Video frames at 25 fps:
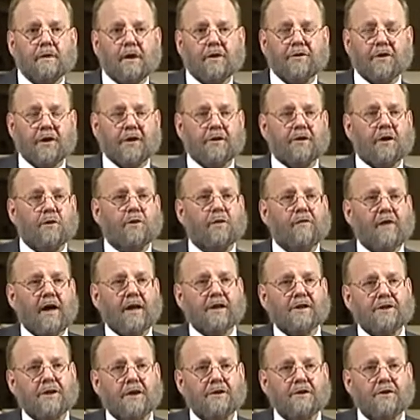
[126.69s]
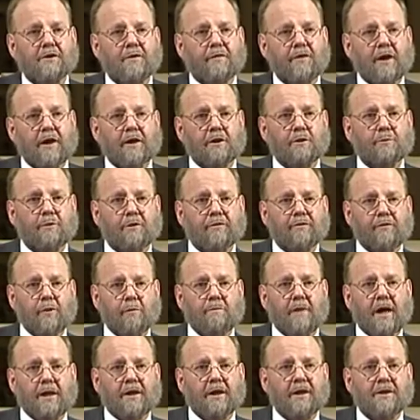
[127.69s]
I think there were vaccines available for
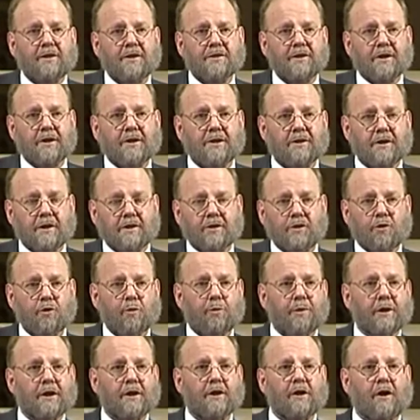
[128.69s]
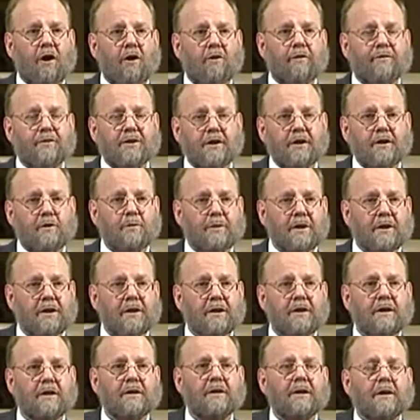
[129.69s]
many diseases, whooping cough,
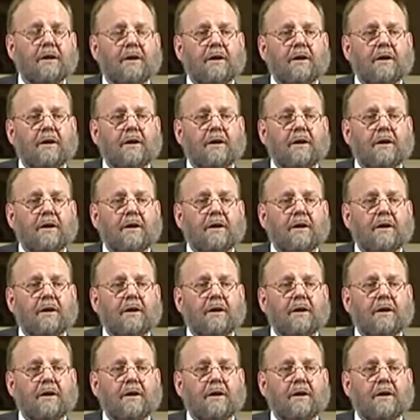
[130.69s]
TB,